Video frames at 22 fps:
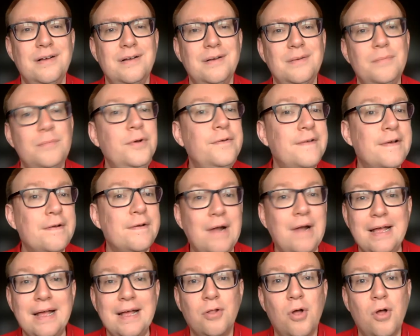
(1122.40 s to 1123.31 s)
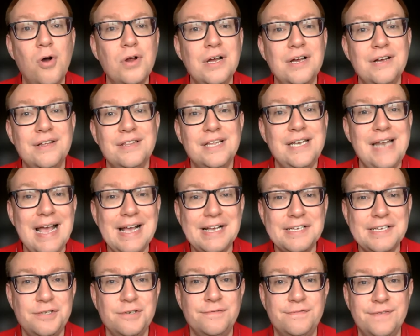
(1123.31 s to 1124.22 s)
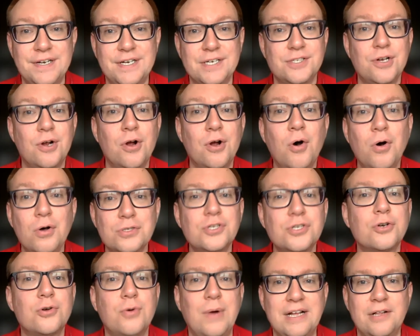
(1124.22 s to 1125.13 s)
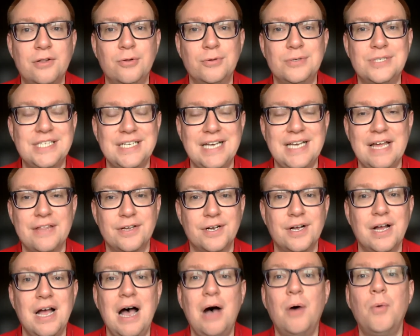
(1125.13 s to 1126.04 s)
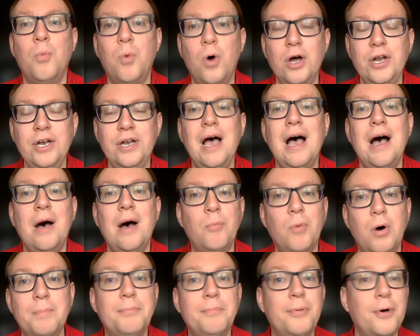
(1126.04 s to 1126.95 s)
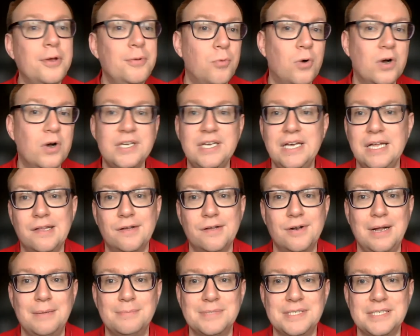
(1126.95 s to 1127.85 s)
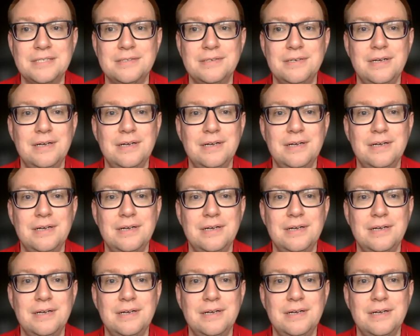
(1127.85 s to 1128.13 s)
Moving right along, the next 2 figures are also quite close together at 1 and 1.1 kilograms.